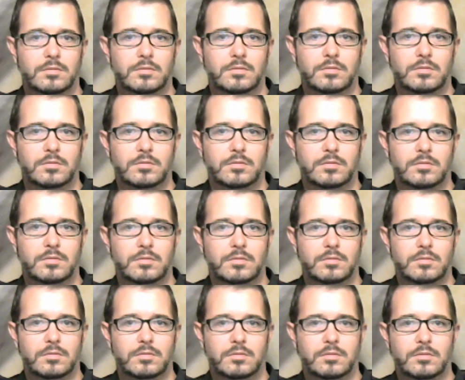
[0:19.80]

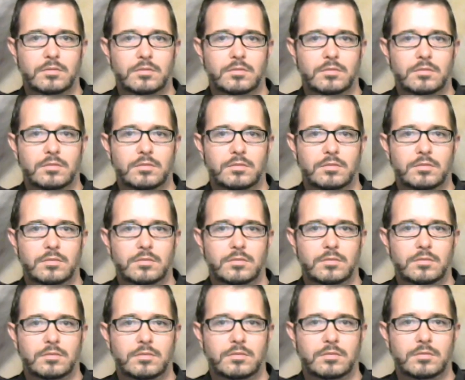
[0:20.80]

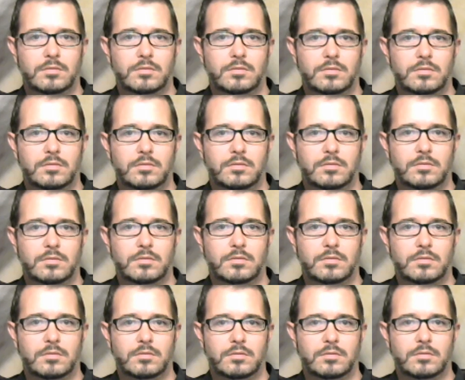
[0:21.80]

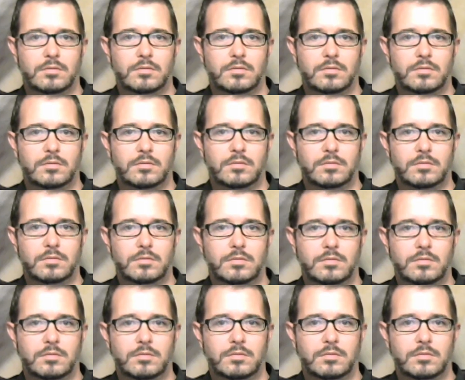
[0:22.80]

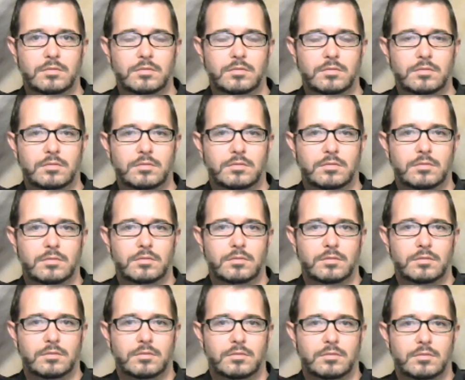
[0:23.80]

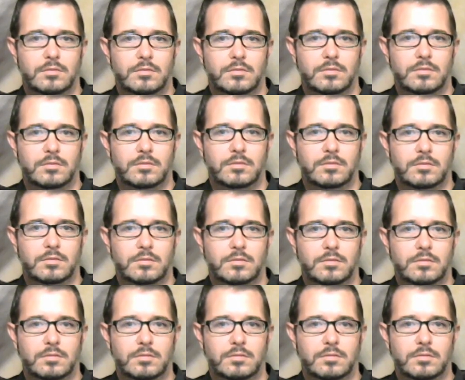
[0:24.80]

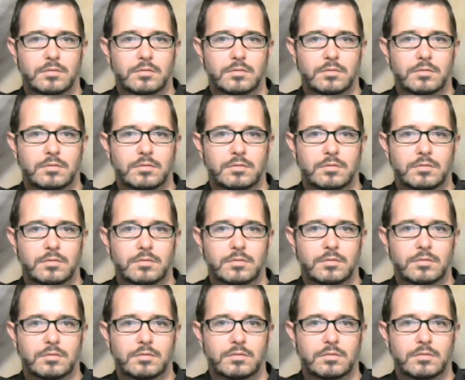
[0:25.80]

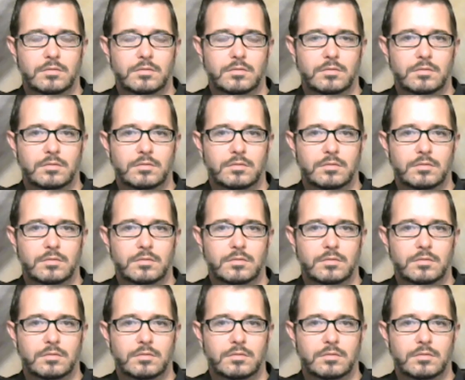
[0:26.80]
[no speech]